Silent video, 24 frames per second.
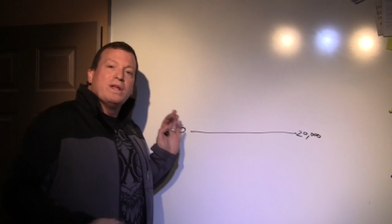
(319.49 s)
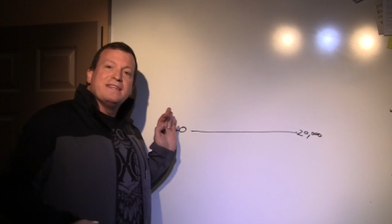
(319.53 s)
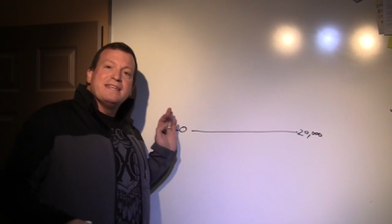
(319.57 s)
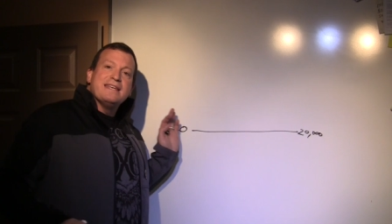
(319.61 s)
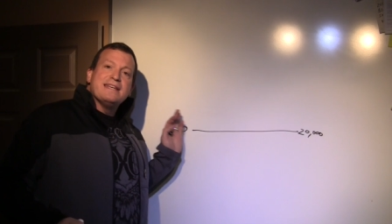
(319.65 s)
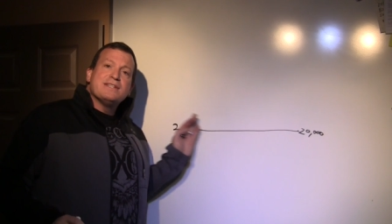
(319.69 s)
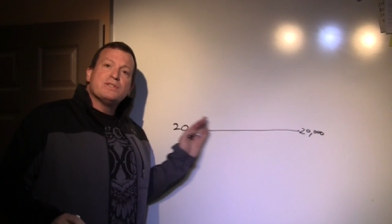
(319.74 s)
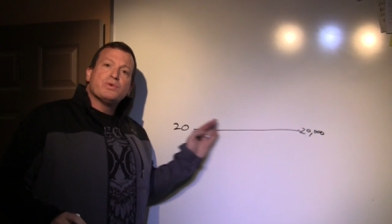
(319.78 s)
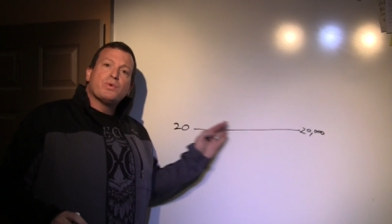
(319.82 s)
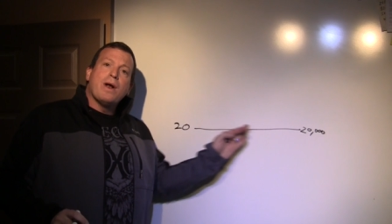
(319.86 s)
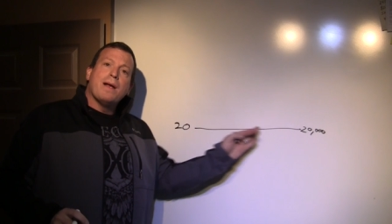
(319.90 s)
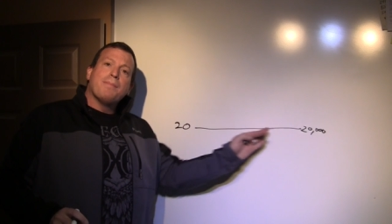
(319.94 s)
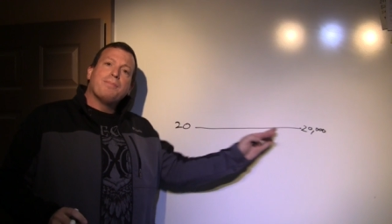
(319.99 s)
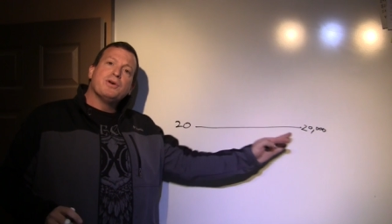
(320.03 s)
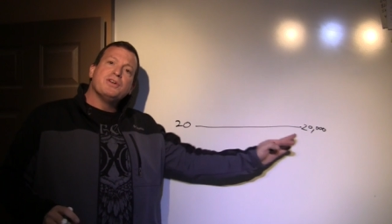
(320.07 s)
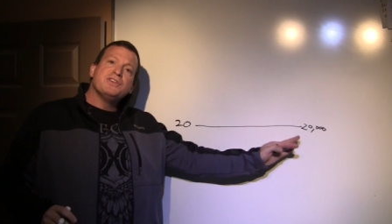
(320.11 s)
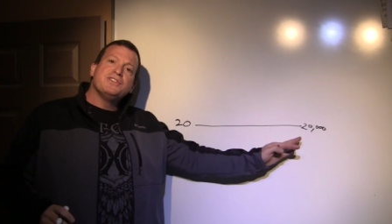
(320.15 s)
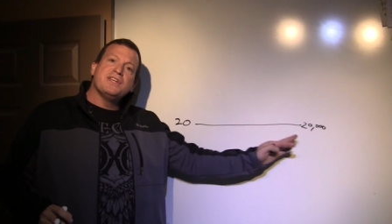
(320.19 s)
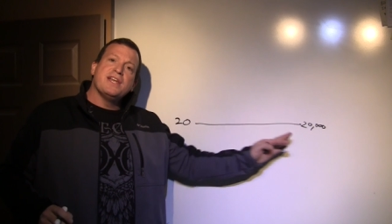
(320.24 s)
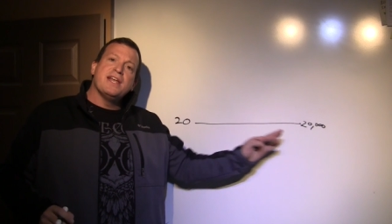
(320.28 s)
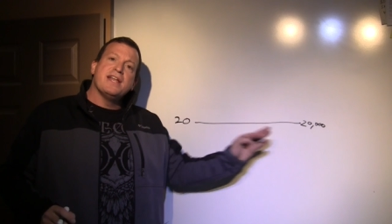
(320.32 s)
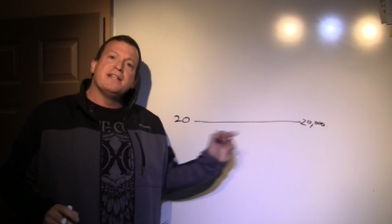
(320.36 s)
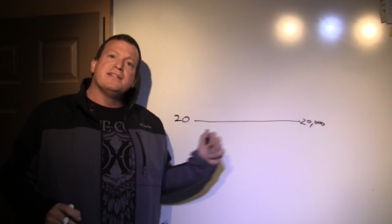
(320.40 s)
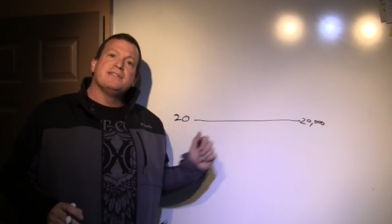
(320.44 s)
this
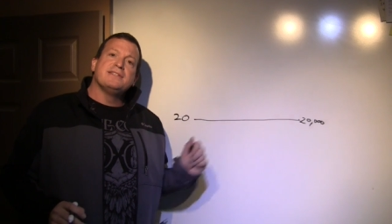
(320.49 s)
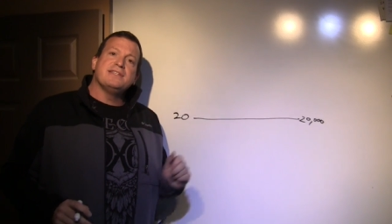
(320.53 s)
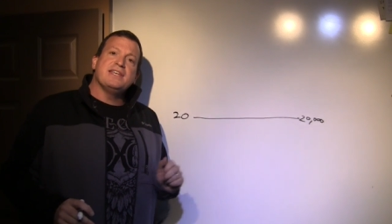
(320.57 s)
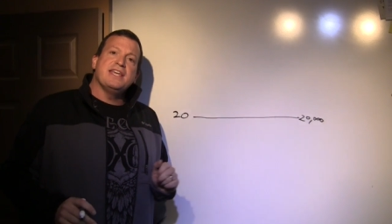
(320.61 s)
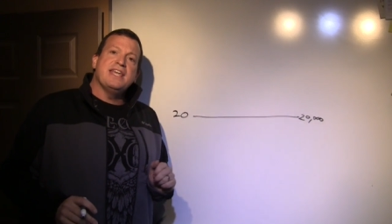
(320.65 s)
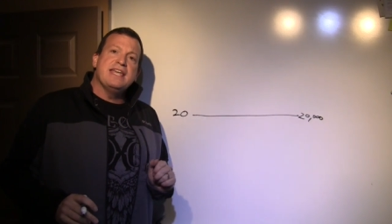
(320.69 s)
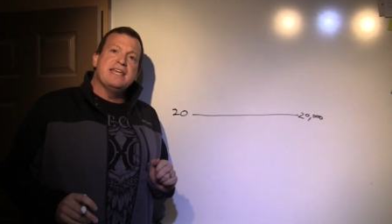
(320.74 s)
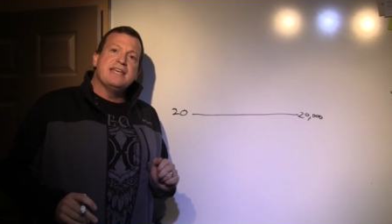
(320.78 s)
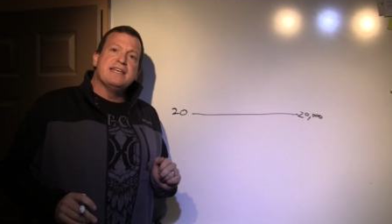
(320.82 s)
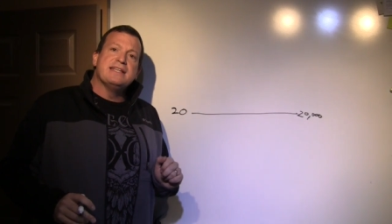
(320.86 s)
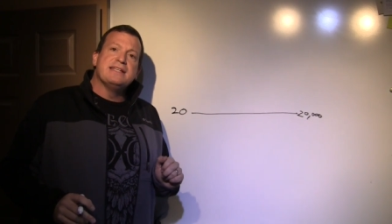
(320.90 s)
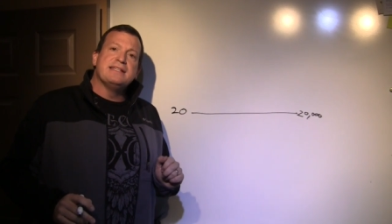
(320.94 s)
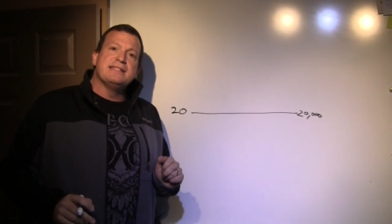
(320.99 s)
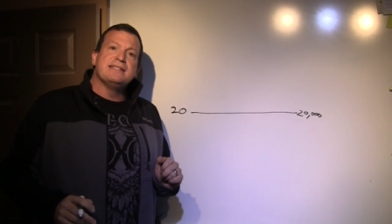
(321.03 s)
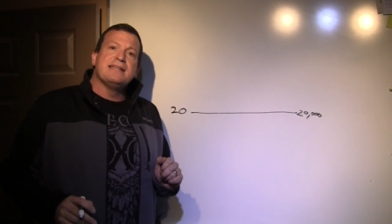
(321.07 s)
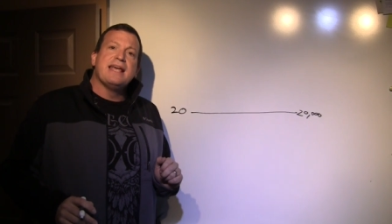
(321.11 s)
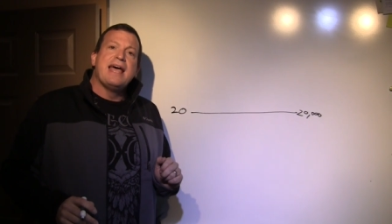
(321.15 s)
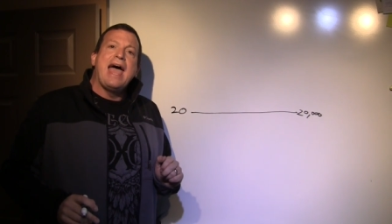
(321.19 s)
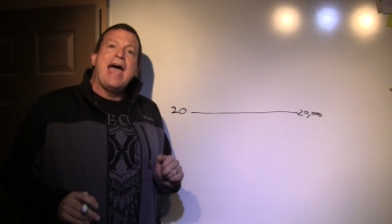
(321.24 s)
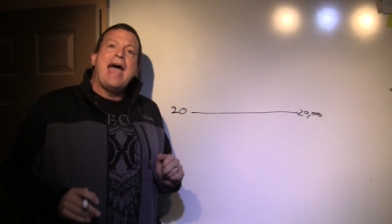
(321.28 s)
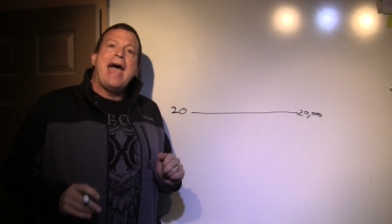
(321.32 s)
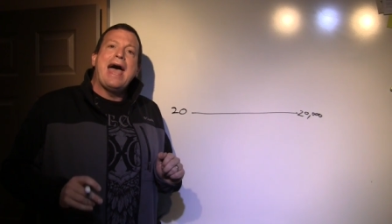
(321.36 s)
represents is